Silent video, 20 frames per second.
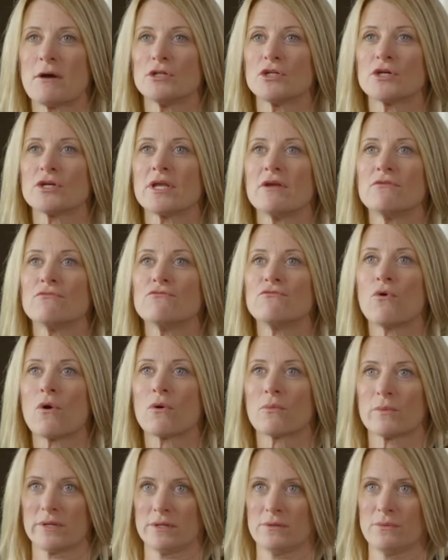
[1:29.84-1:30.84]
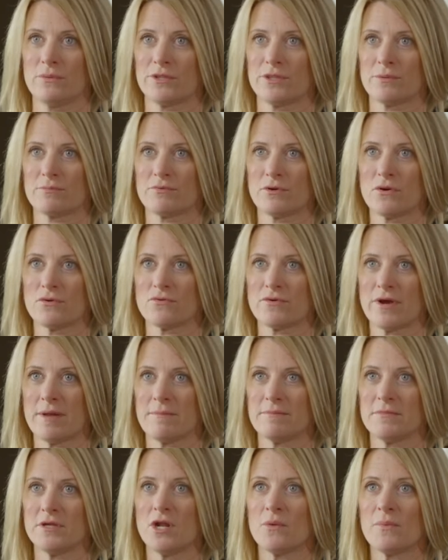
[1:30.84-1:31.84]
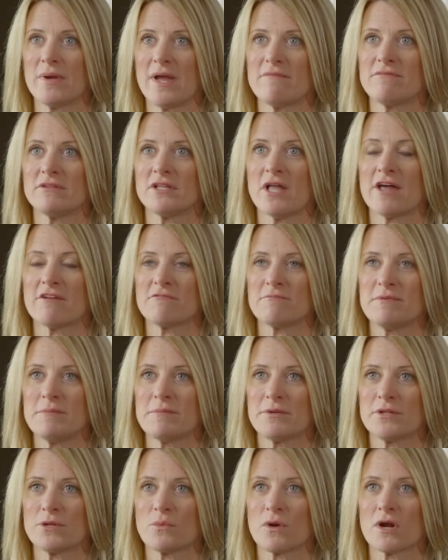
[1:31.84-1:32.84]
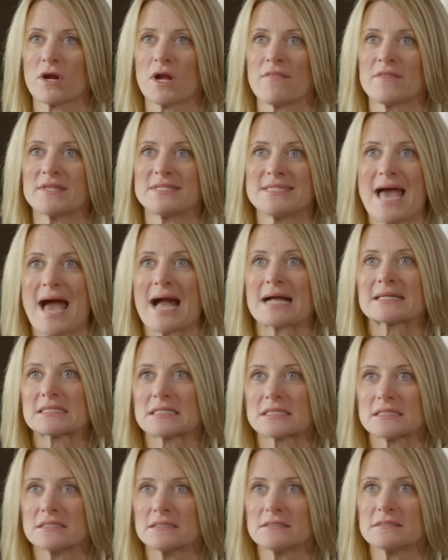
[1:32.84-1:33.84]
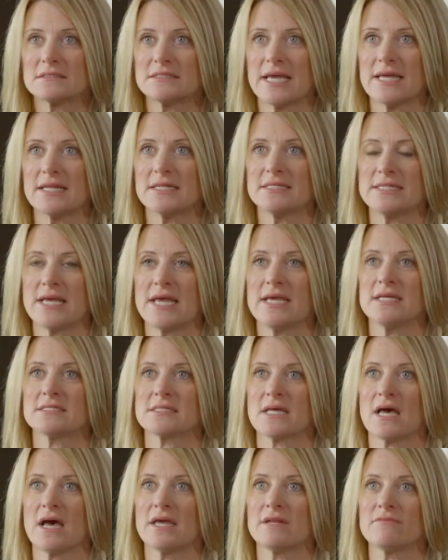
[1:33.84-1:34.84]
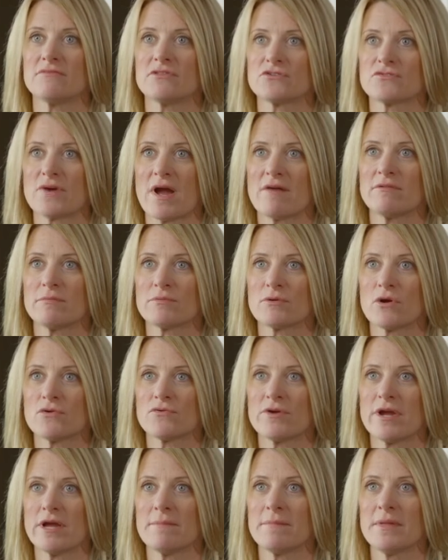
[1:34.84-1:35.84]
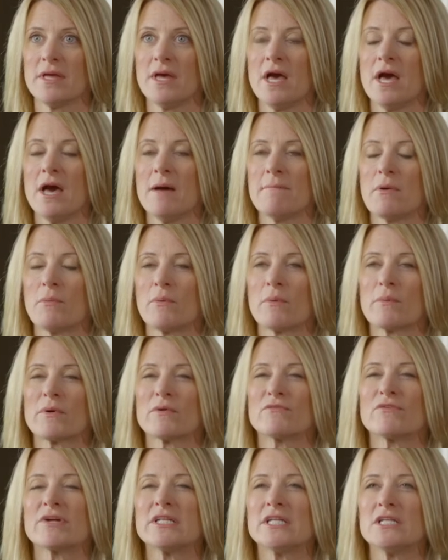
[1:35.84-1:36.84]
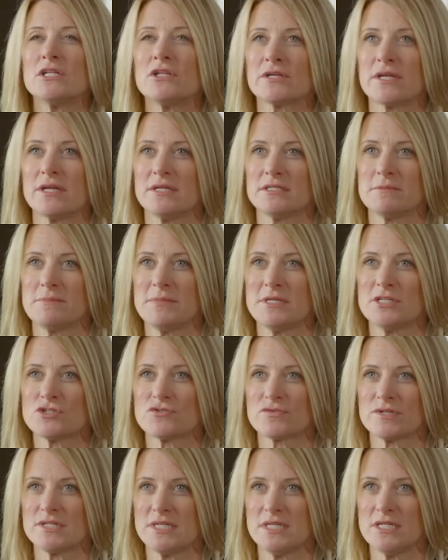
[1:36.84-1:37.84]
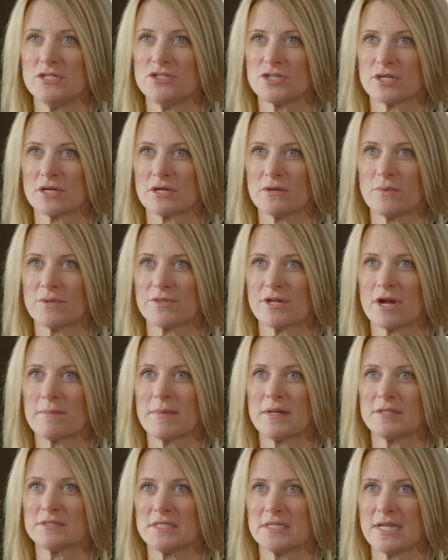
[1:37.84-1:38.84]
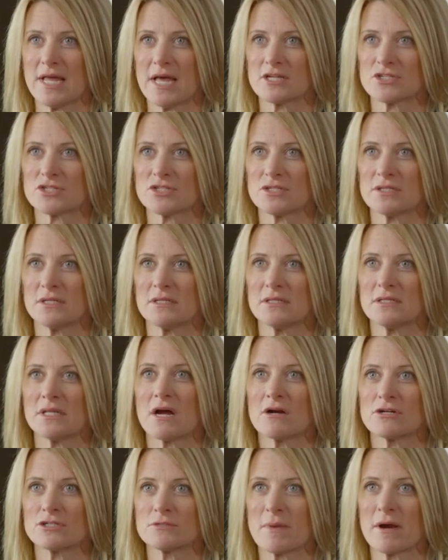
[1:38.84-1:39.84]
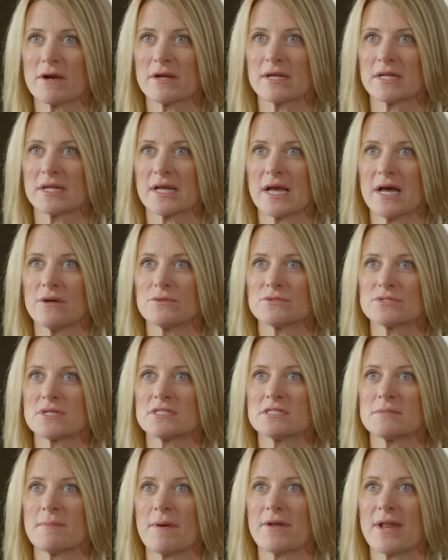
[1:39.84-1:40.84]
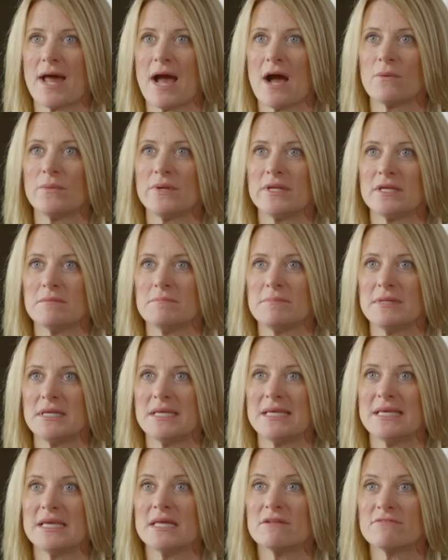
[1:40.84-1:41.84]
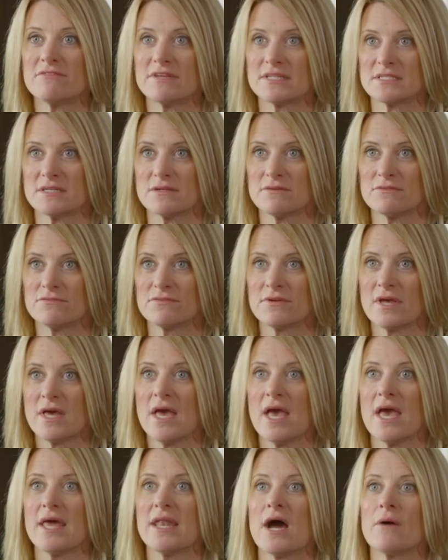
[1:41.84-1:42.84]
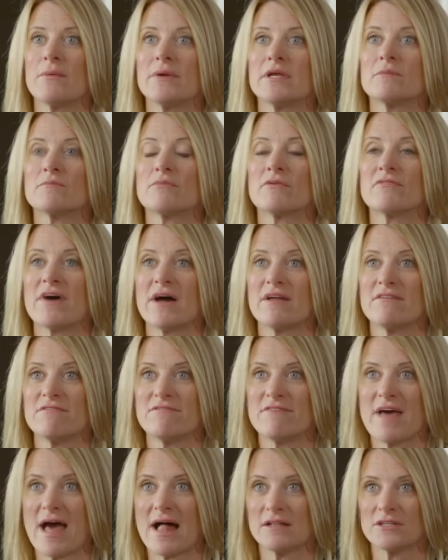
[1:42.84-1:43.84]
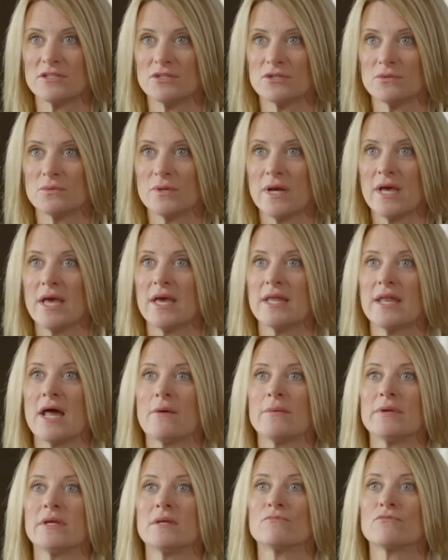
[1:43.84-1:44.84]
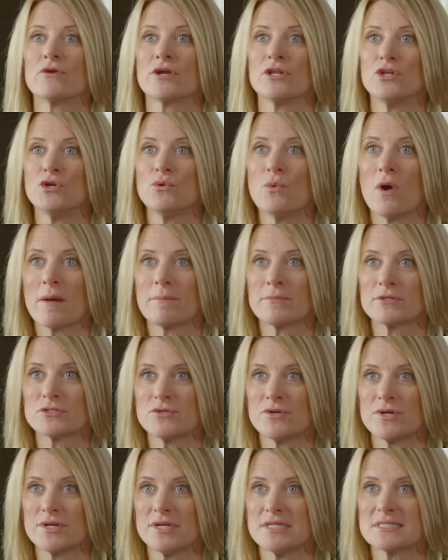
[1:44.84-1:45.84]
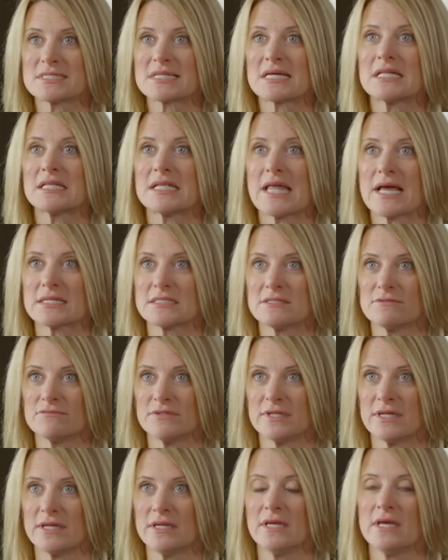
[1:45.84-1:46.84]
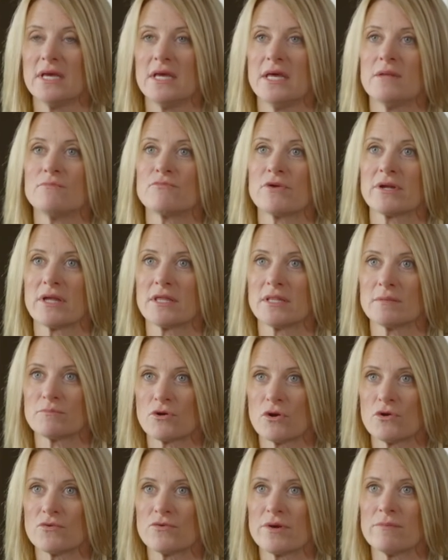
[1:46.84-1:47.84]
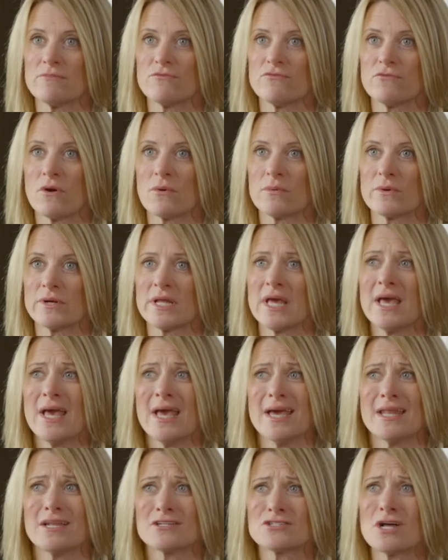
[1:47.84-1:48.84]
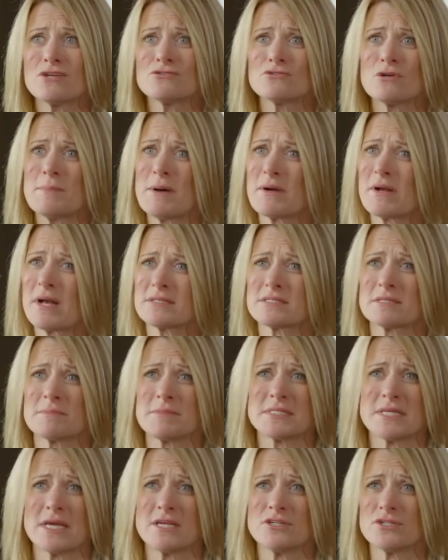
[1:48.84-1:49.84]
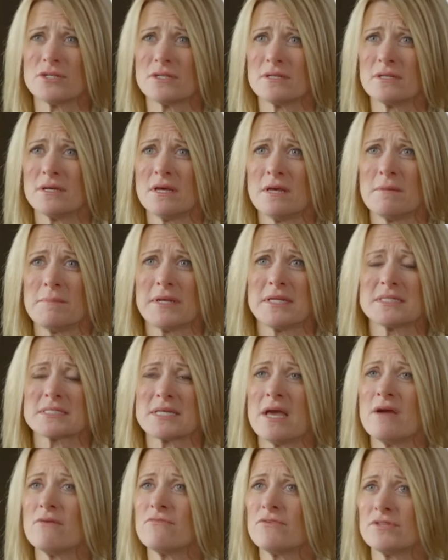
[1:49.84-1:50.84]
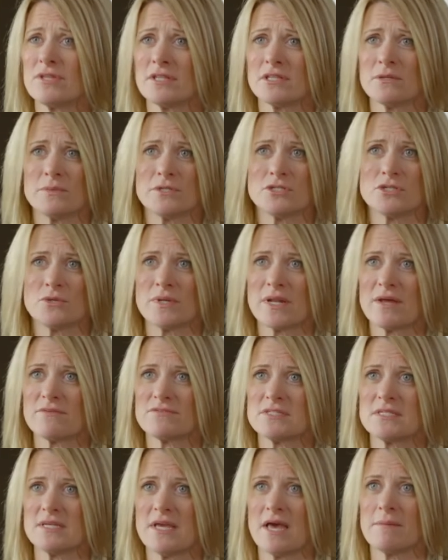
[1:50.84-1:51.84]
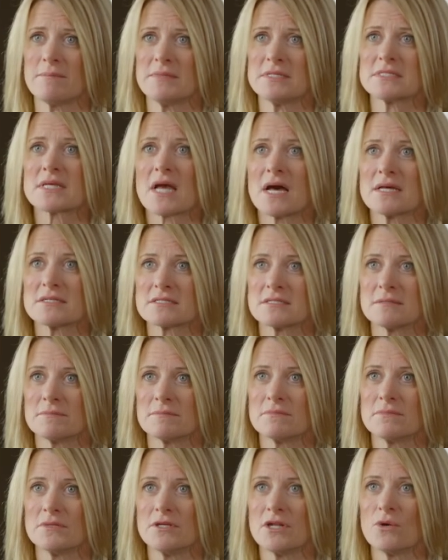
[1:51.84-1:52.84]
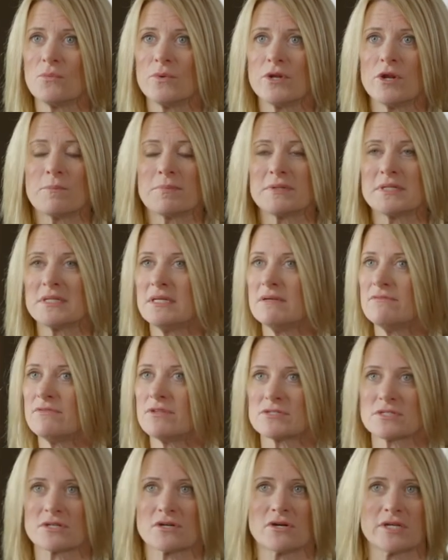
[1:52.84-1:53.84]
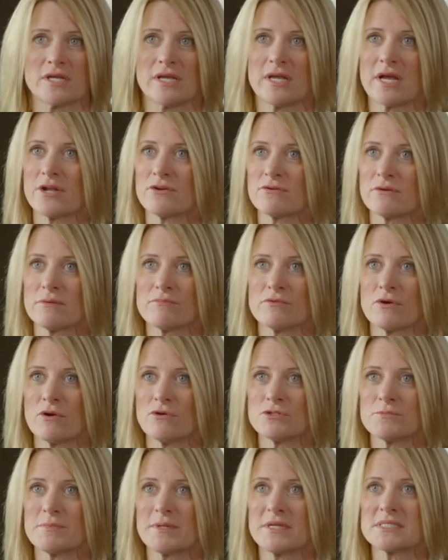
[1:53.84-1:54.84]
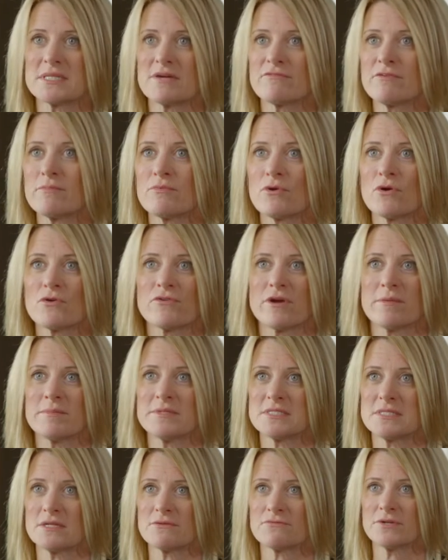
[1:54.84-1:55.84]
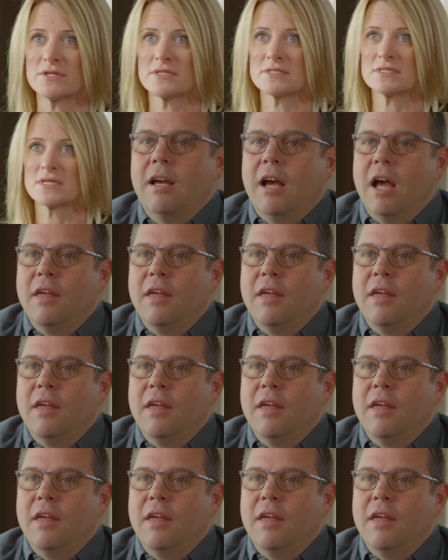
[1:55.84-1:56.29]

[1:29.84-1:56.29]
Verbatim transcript: about looking forward with the program. You know, we have a lot of people that work on the tactical day-to-day -day side of the travel program, but when we're really looking to be strategic with our multinational large market accounts, it's about how we can be innovative and how we can provide value and how we can bring new opportunities collectively in bringing the program forward. And it's also about customization because everything that we do at FCM is custom. You know, we don't believe there's a cookie cutter approach because every program is different.